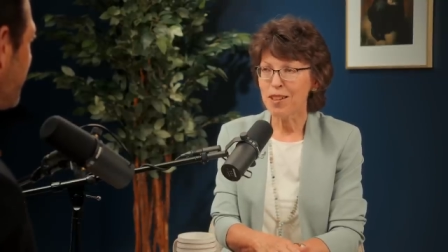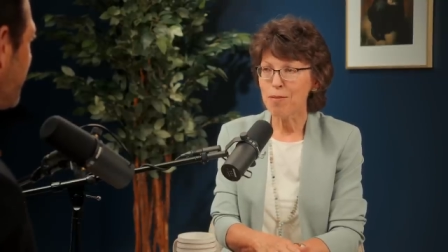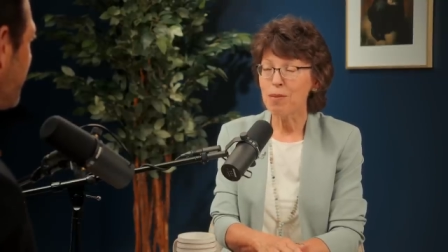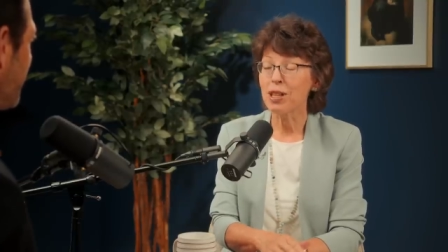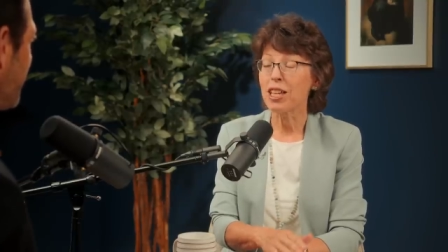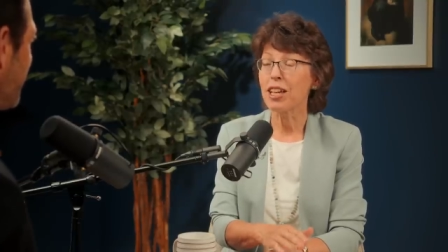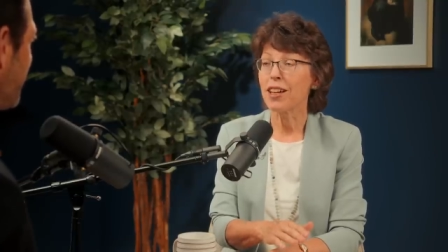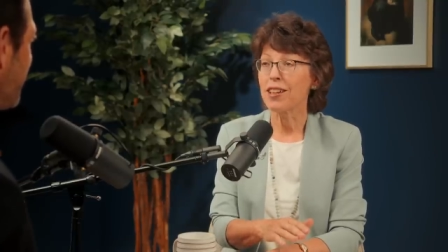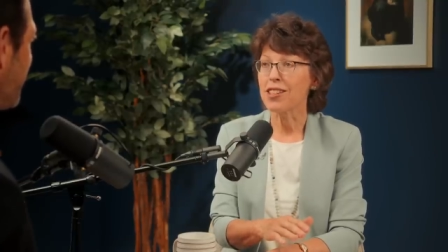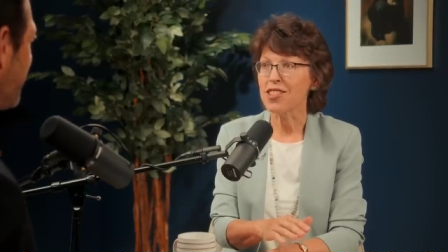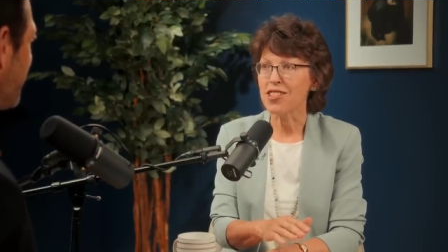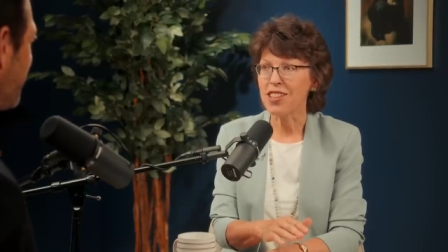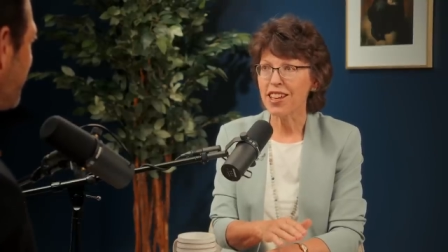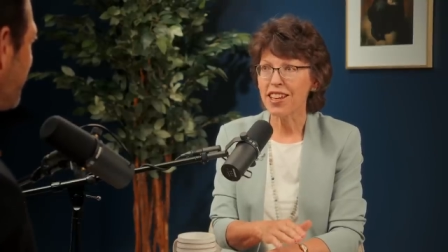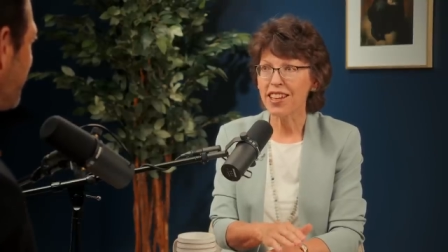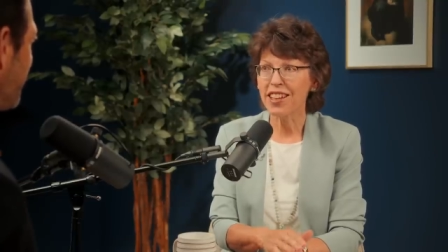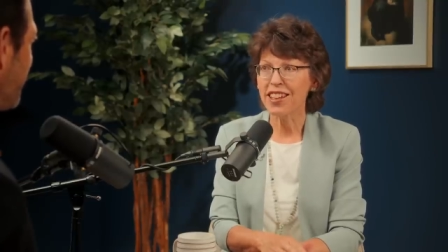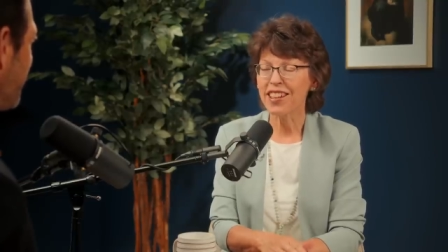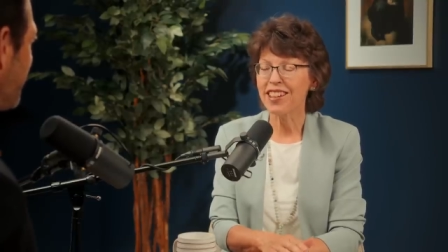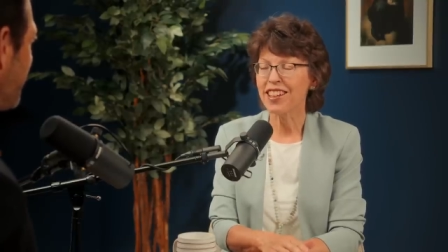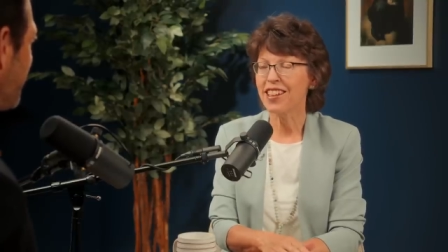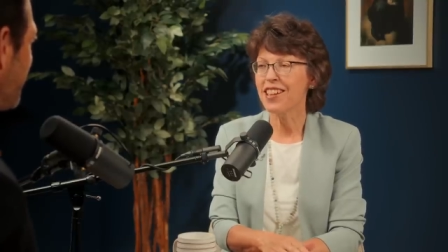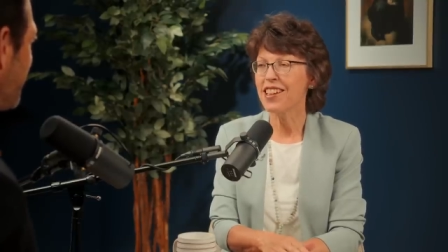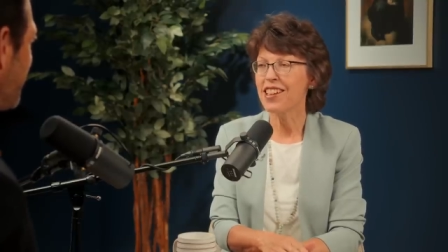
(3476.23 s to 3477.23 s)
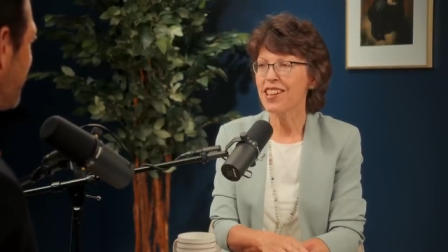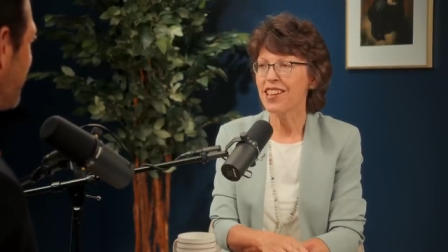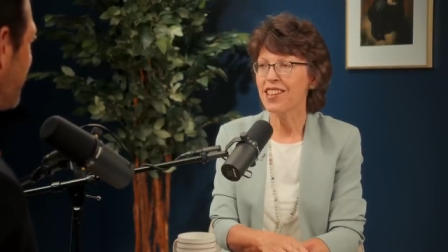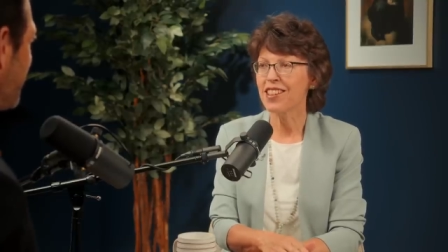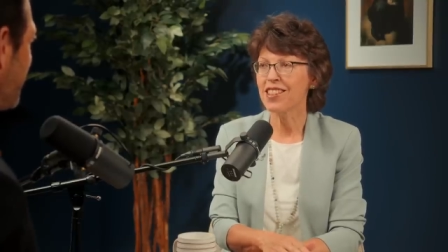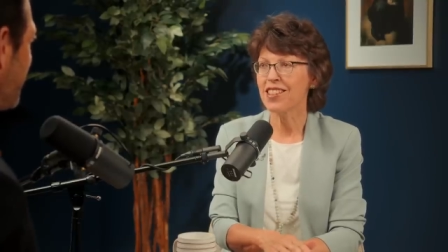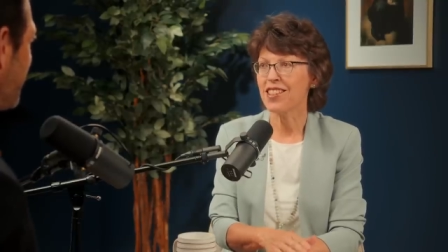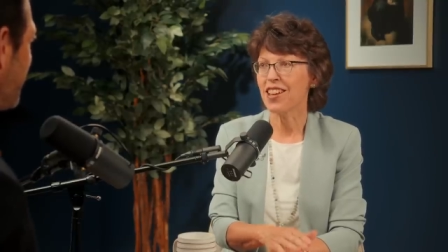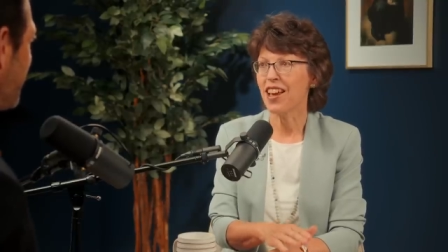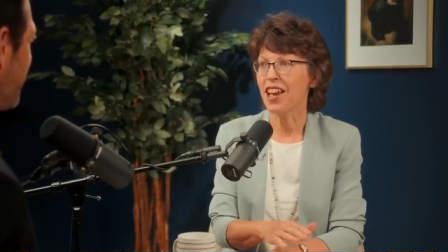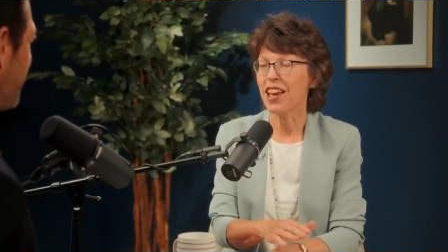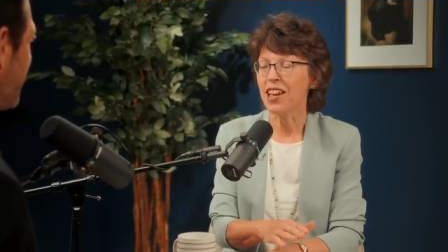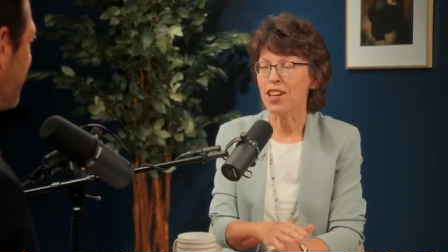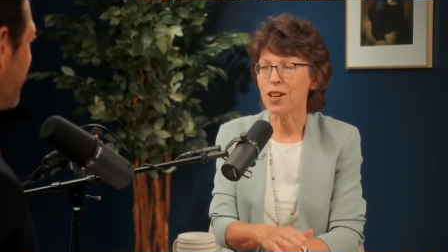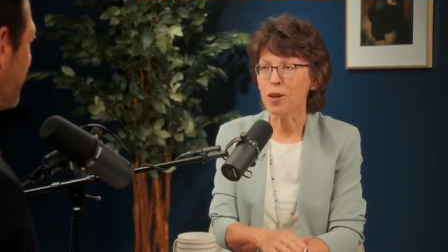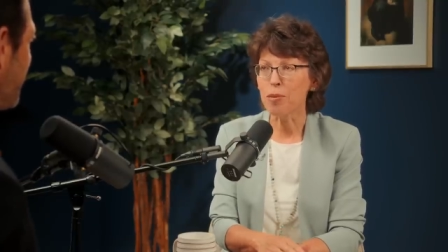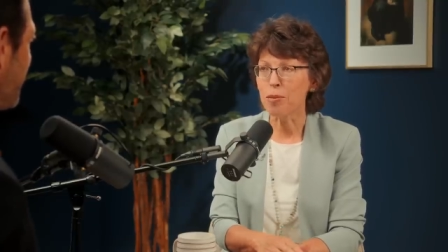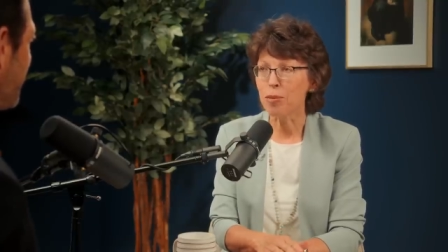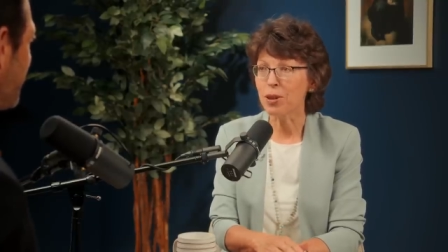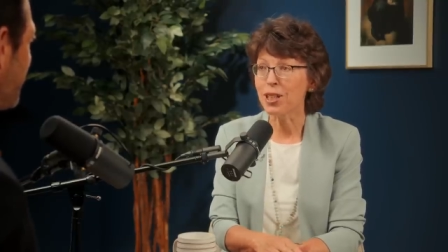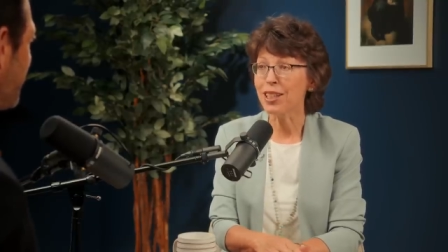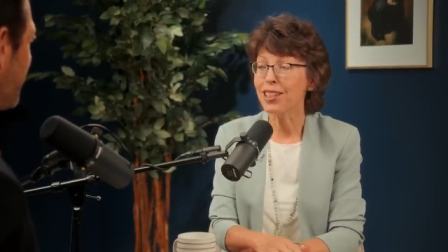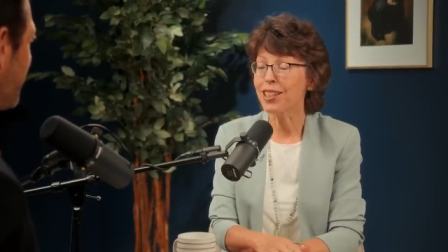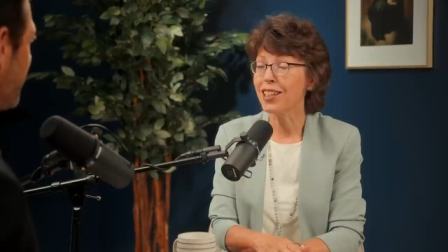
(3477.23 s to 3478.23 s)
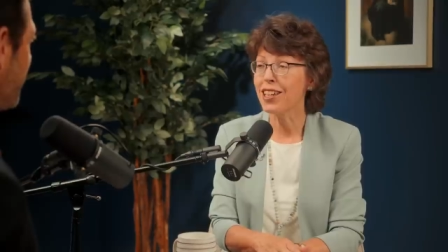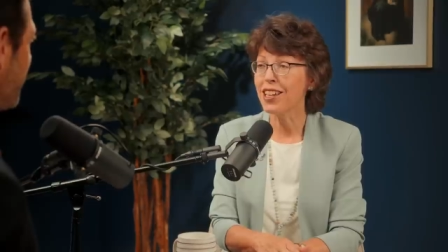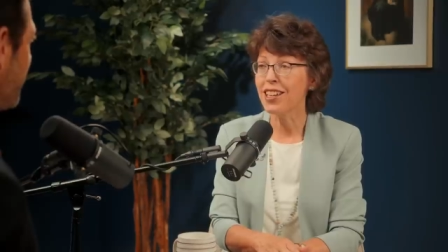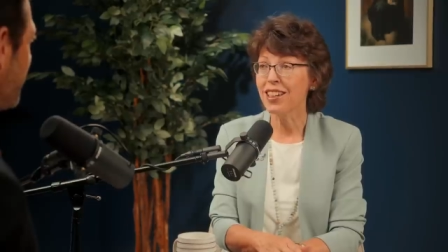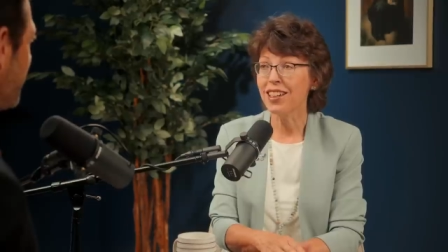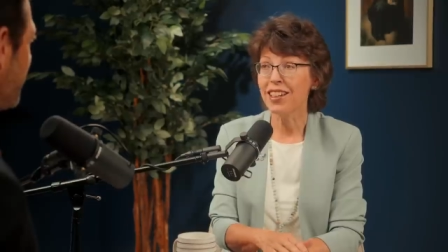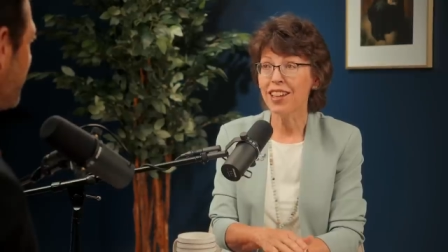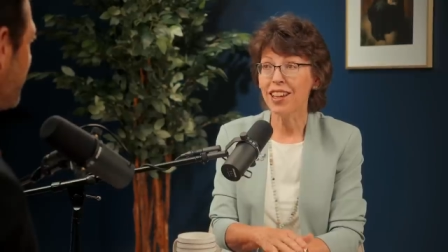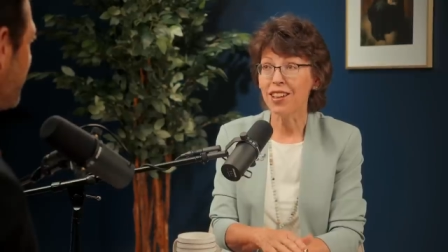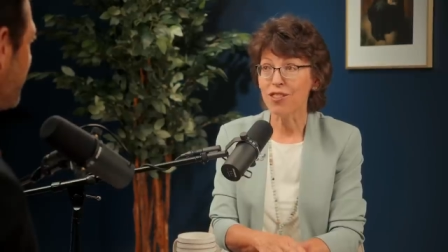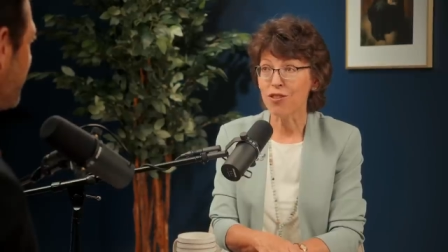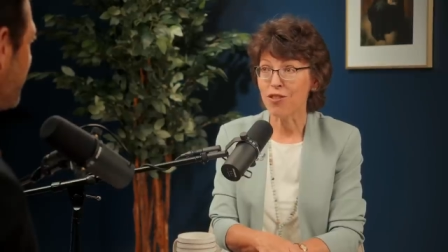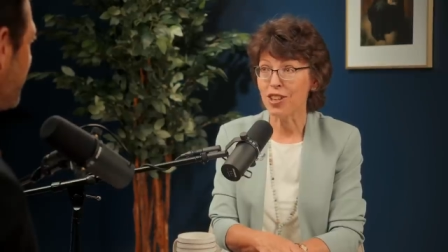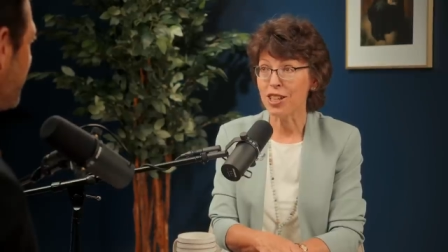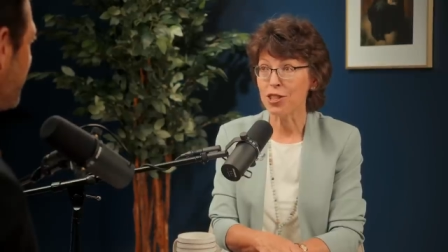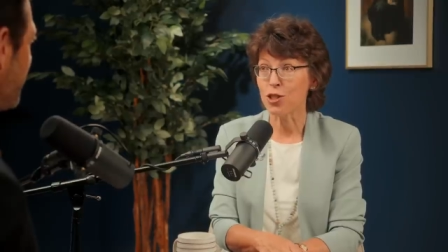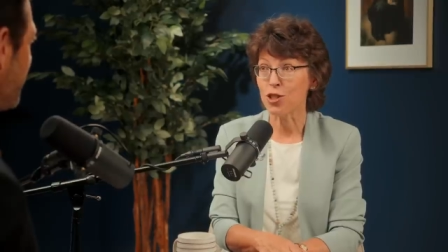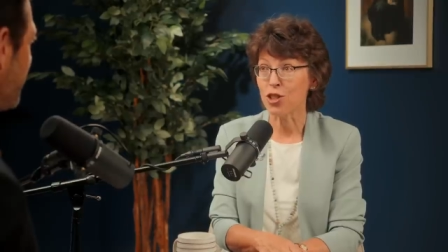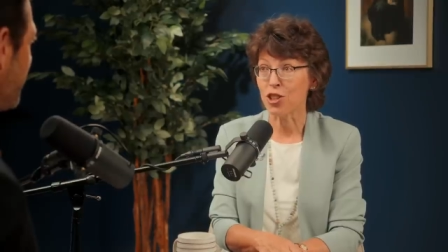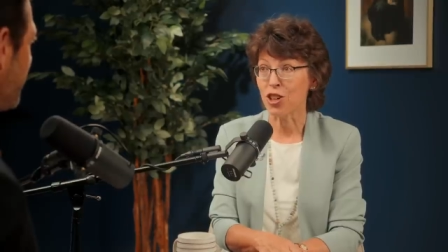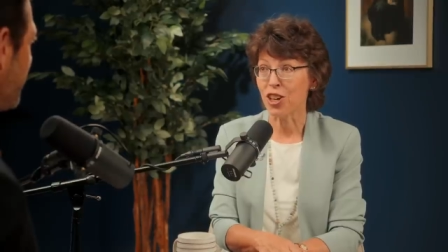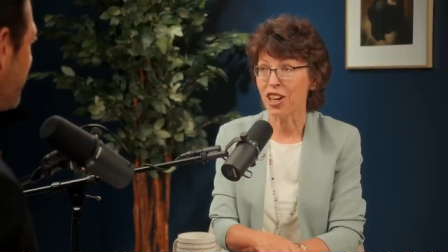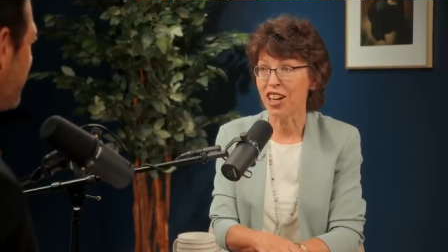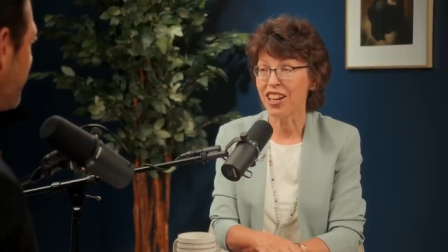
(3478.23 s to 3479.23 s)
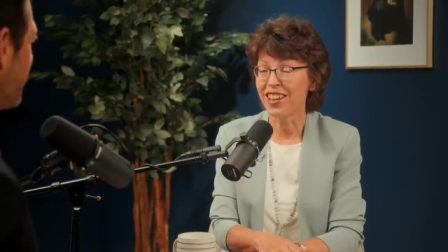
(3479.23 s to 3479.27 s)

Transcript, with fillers: because it is a complete adventure.